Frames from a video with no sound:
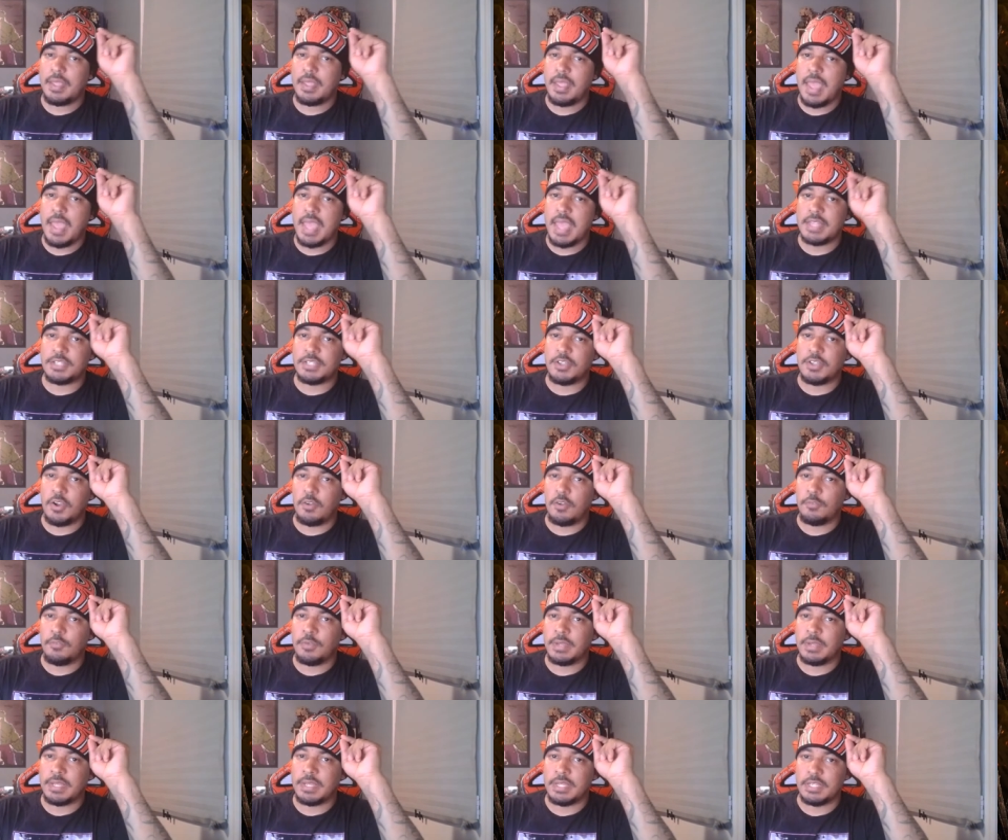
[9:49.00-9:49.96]
and started
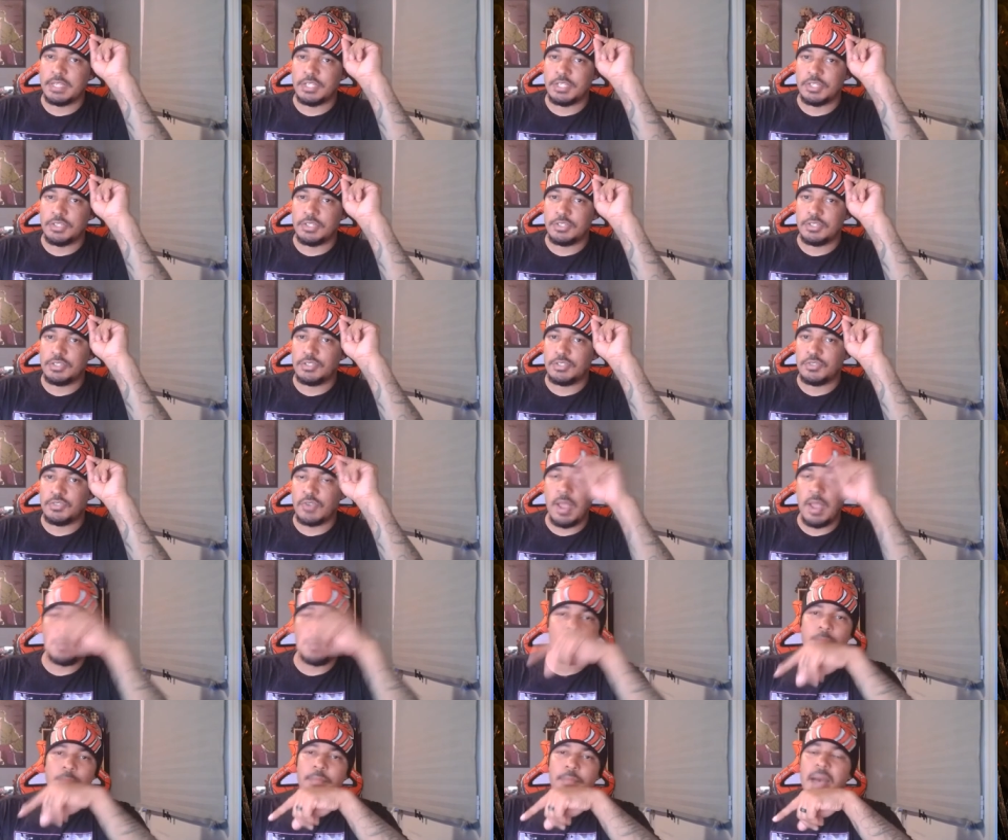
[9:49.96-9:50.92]
freaking
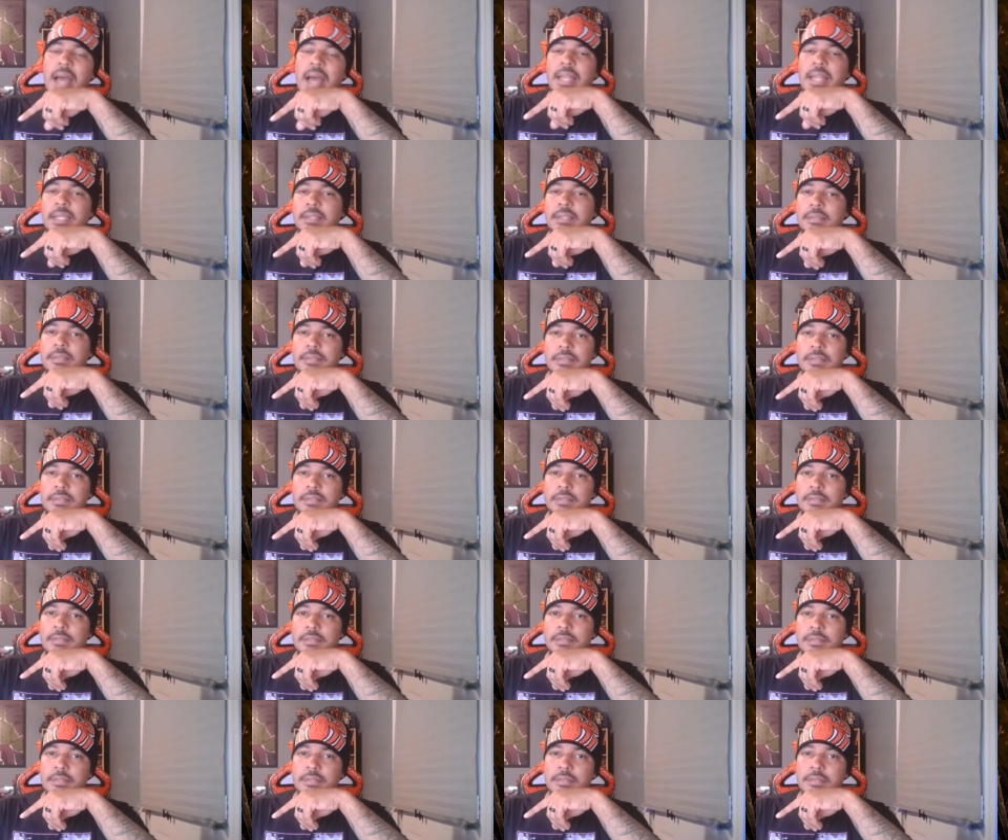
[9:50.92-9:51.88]
dropping bodies
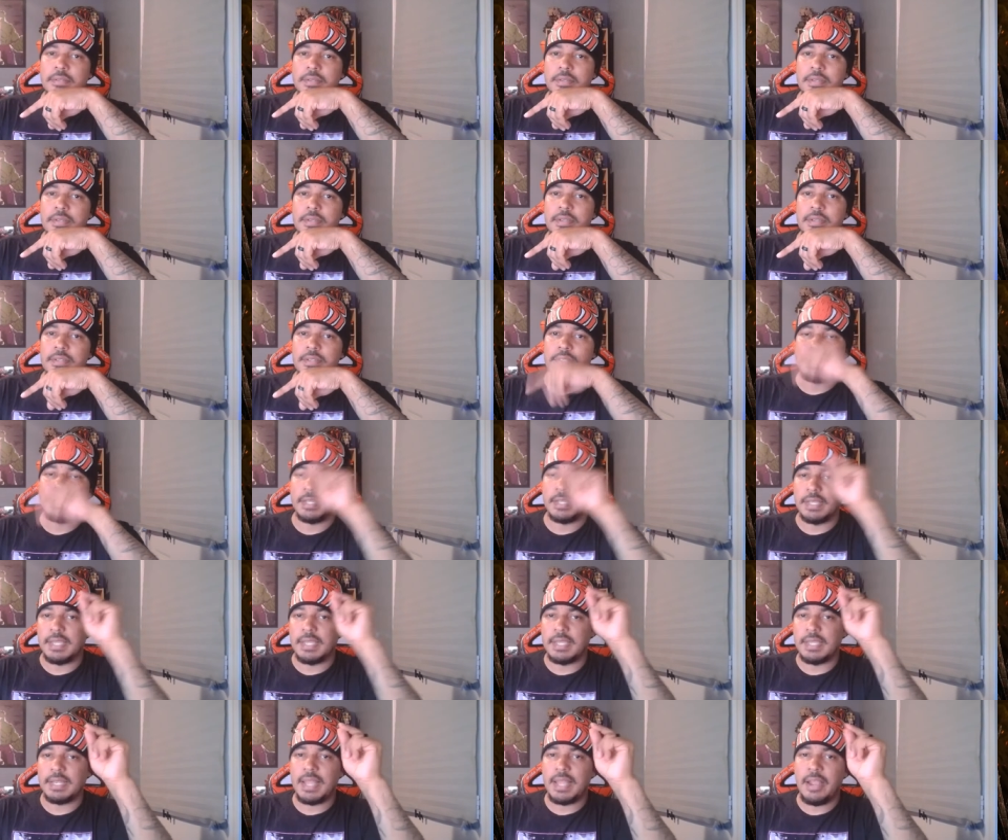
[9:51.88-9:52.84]
to
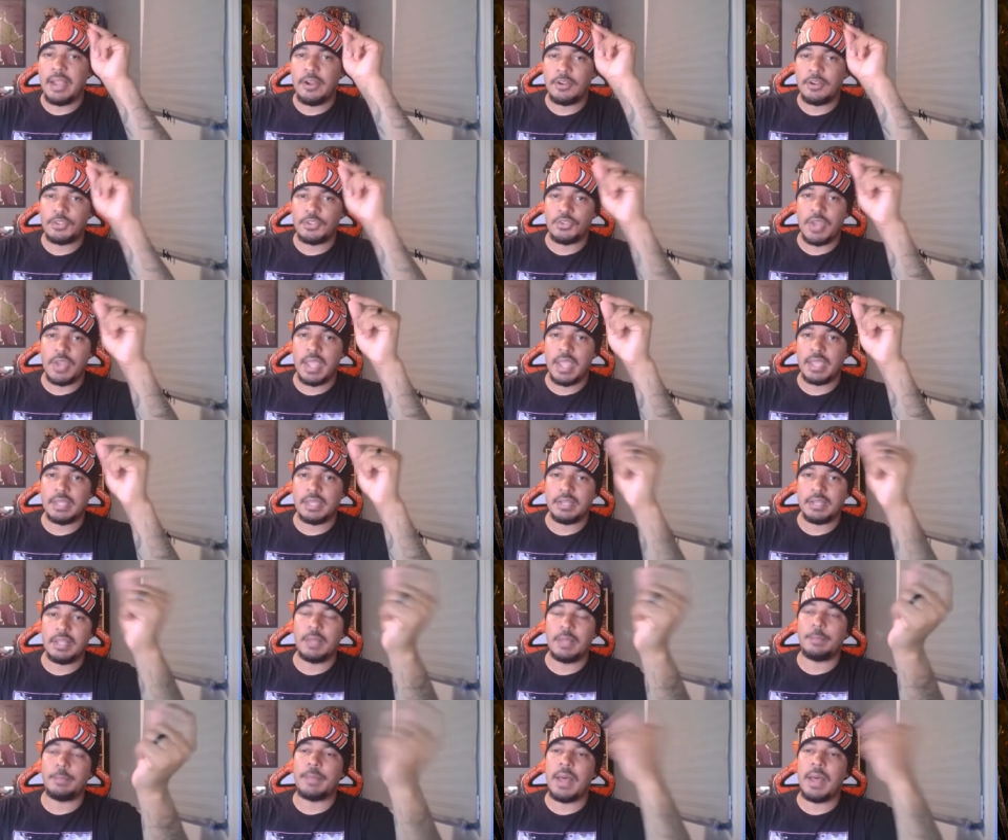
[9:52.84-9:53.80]
get her dragon
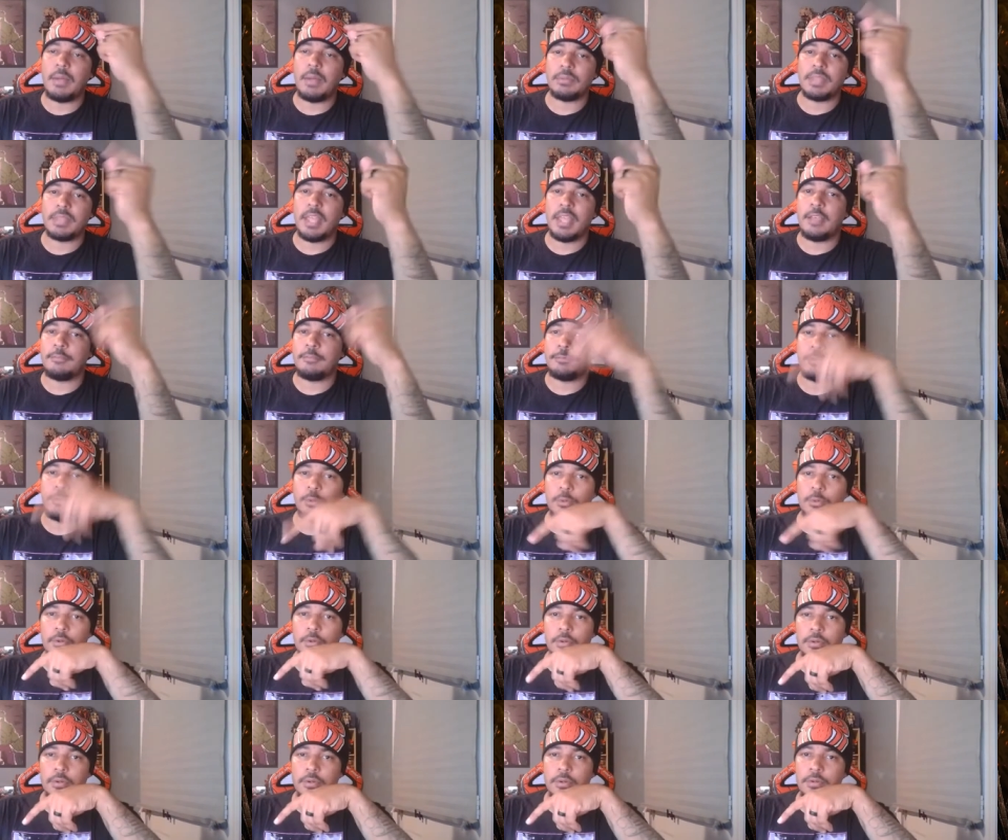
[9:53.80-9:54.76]
up out that
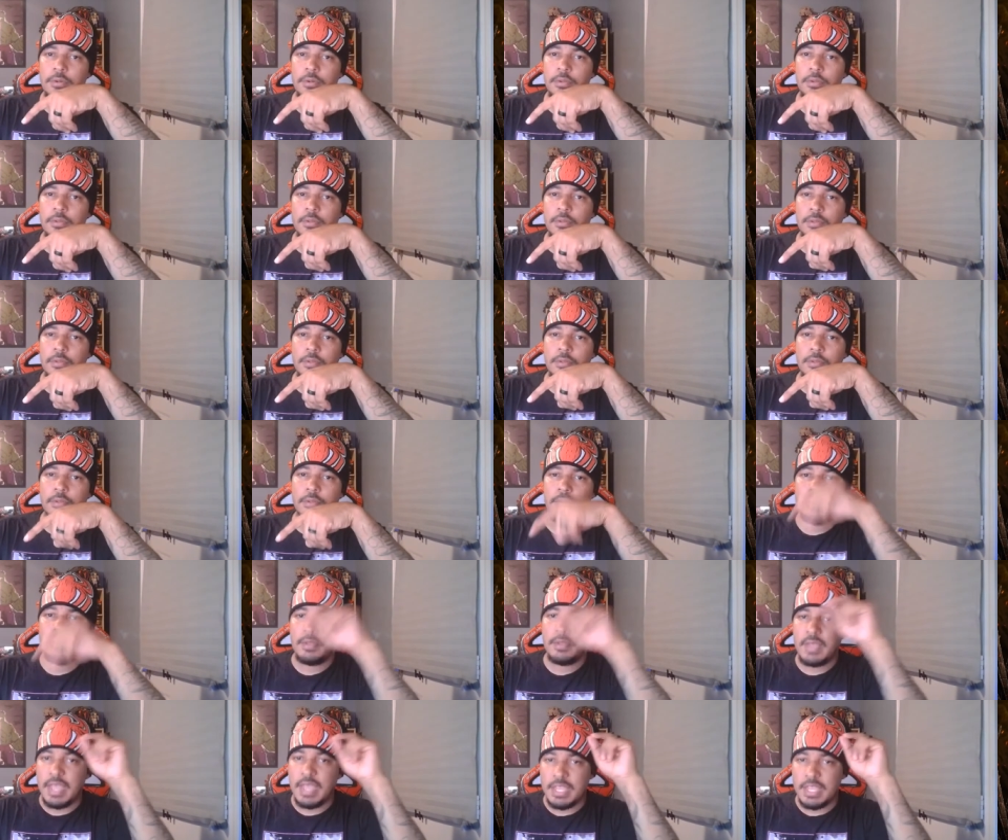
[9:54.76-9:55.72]
floor
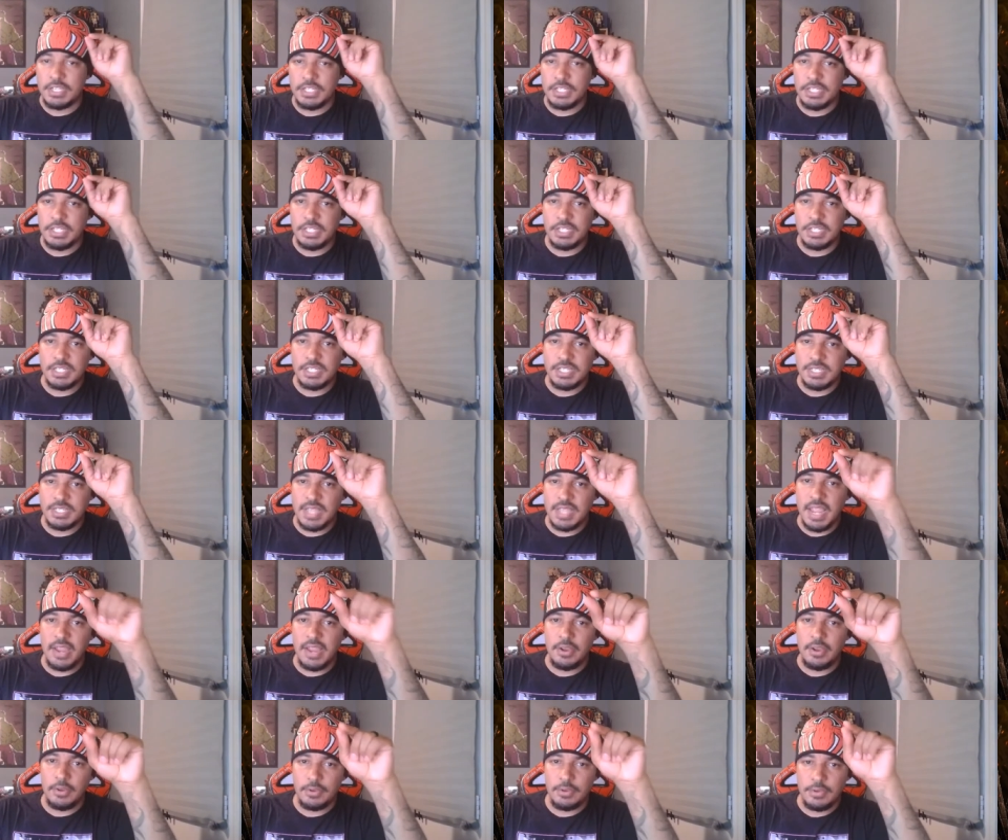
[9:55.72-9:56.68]
and she
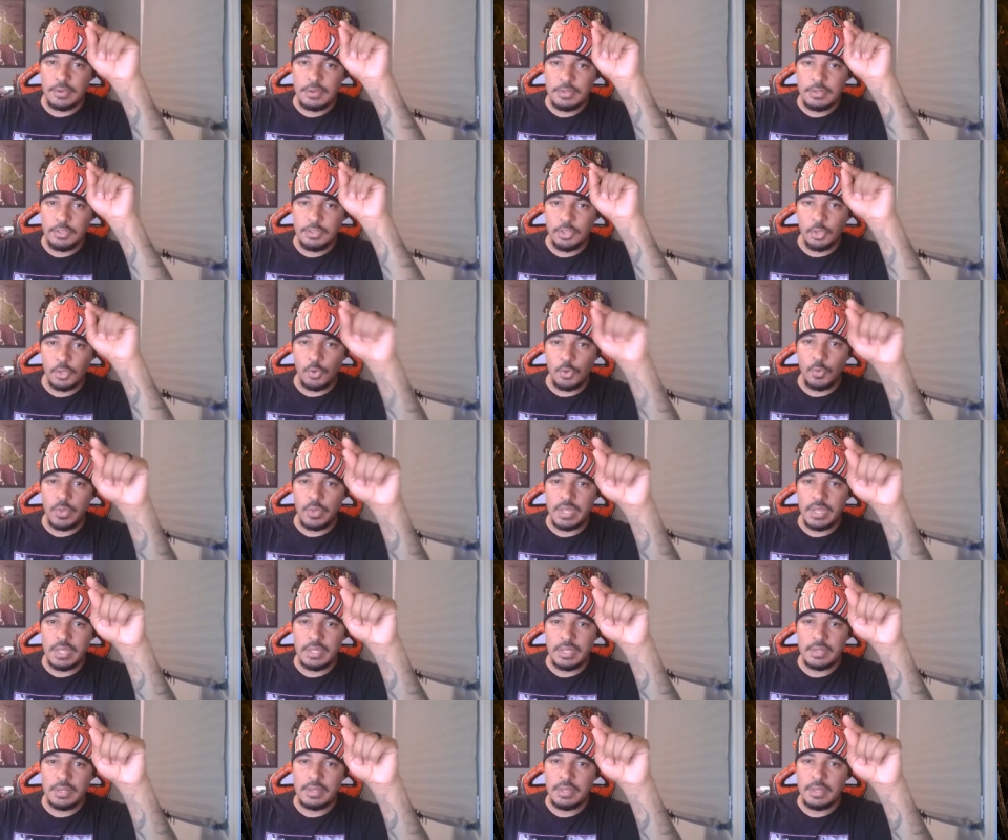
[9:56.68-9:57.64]
stared the
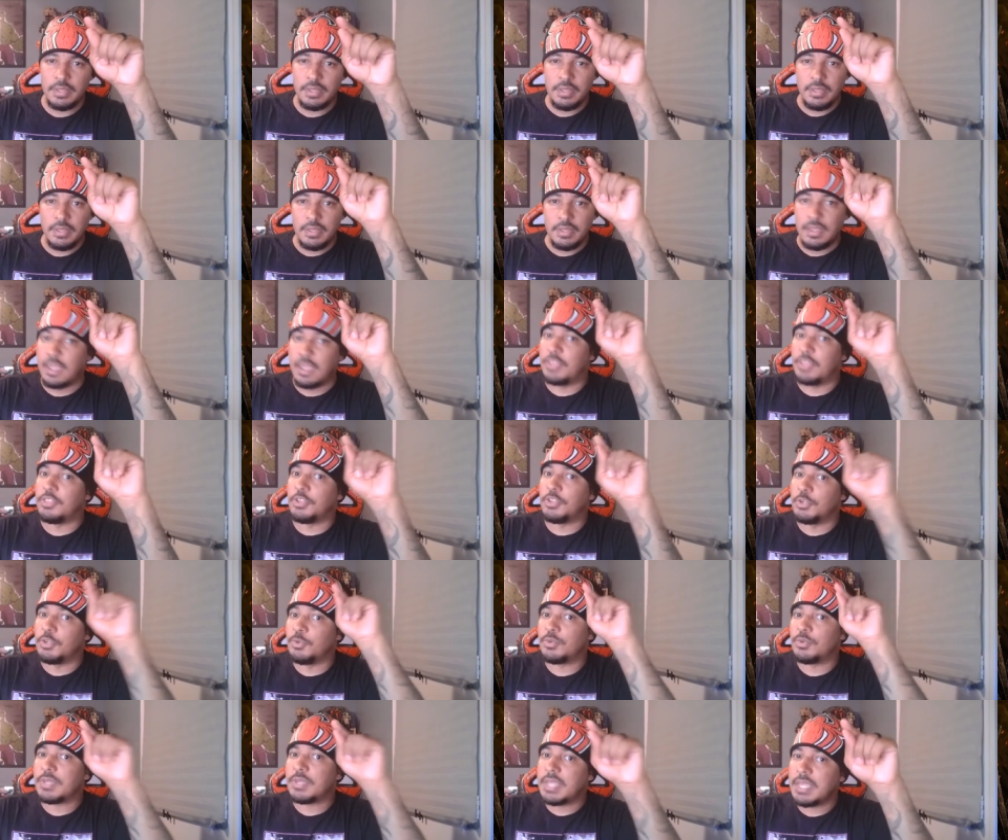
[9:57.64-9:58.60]
queen, and the
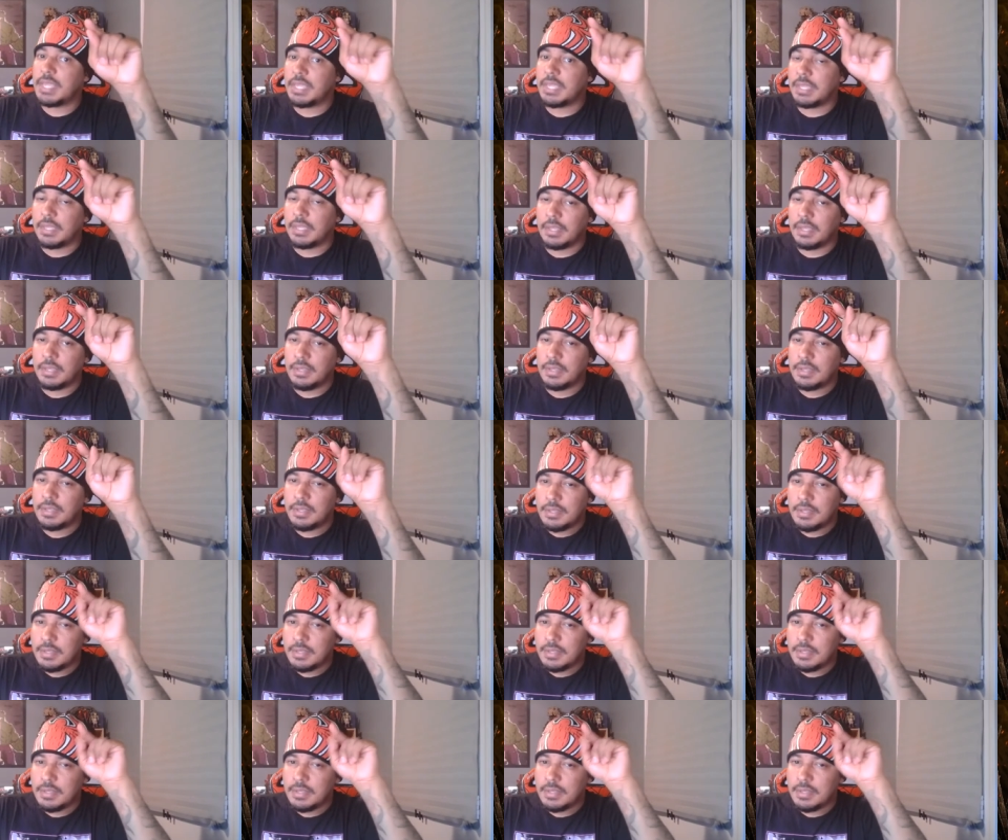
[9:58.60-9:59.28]
new king,